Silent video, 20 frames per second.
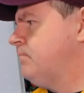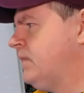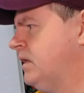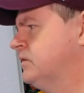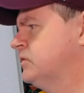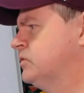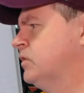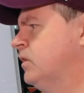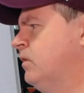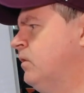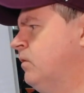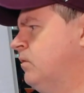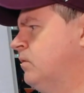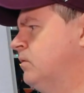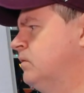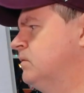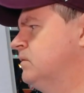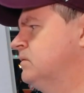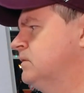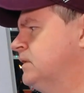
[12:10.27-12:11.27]

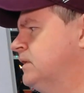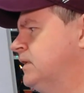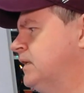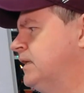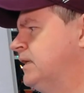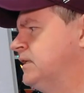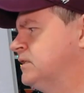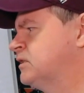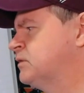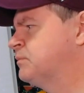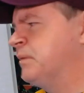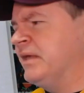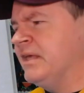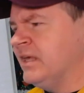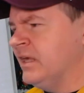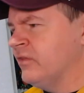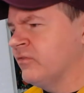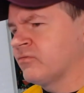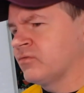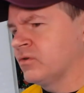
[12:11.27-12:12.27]
So he's
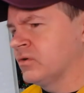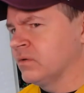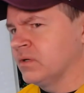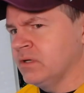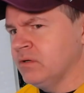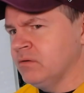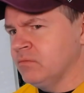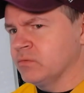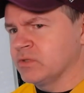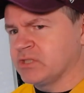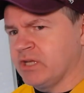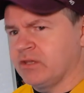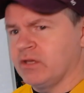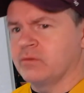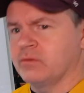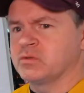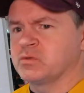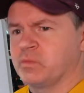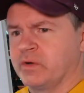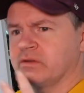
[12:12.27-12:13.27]
speaking through her, which I
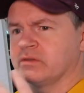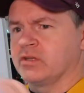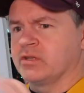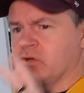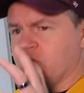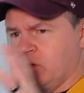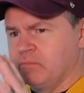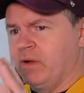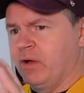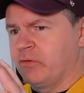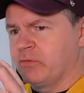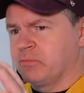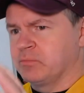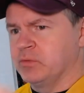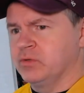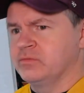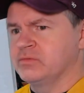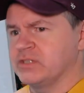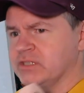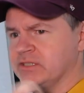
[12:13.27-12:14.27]
thought was weird that her mouth
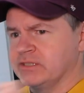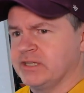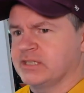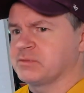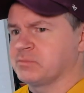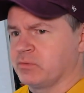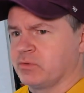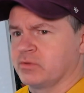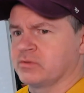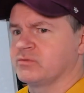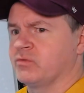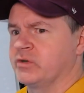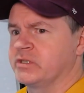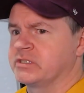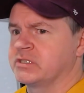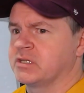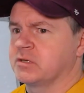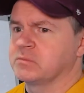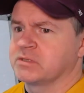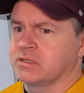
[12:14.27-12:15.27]
moves and Despero's
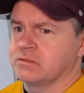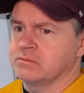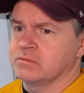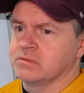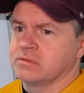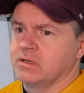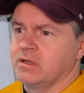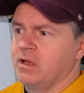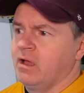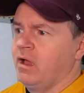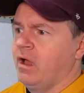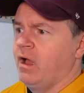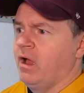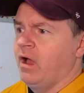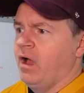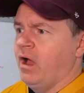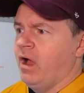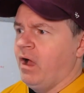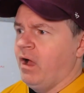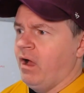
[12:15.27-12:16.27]
voice comes out.
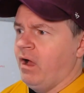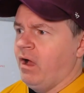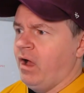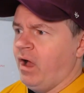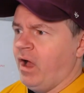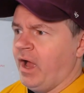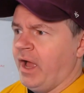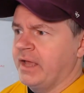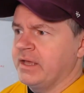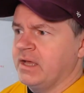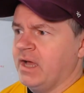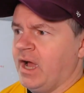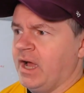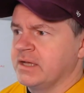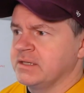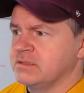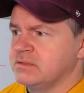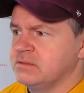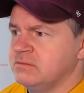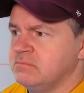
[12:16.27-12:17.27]

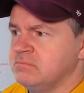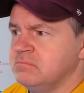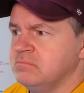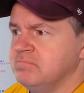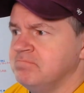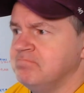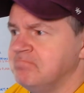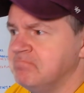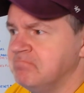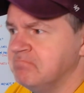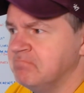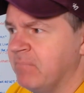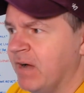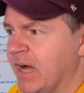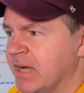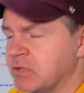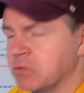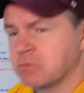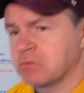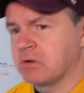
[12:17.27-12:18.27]
I
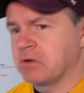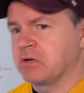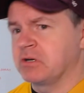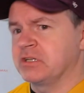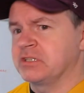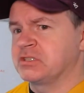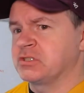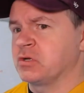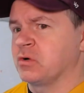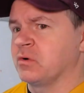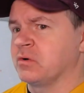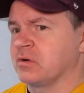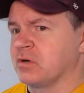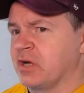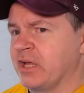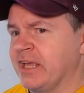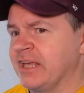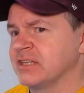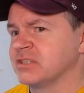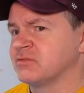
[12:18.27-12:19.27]
don't know. So
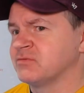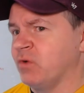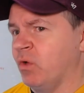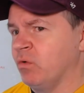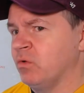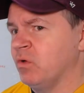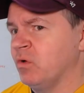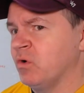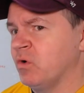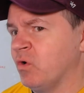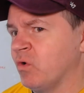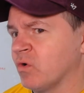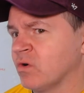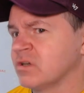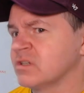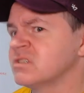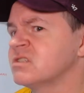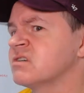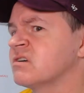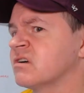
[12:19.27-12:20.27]
his vocal
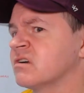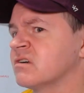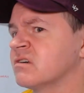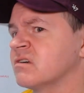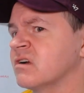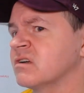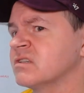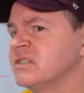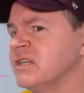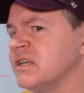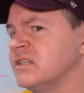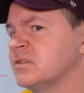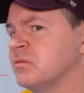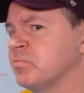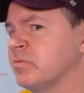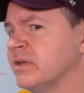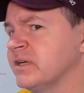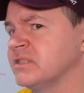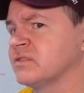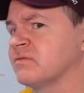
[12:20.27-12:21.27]
cords are take the
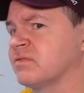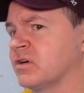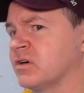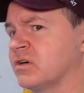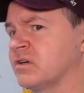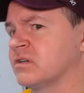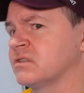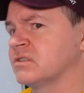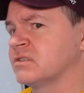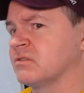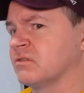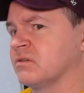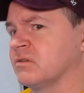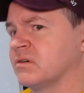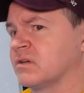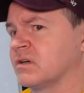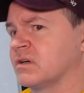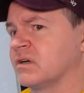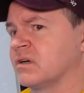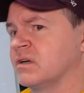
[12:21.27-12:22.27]
place of hers,
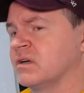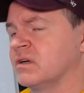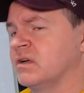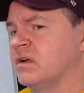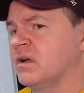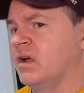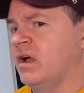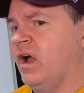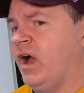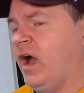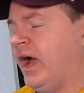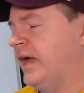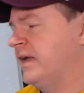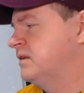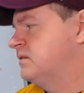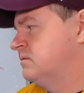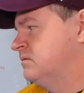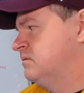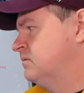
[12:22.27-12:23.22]
or it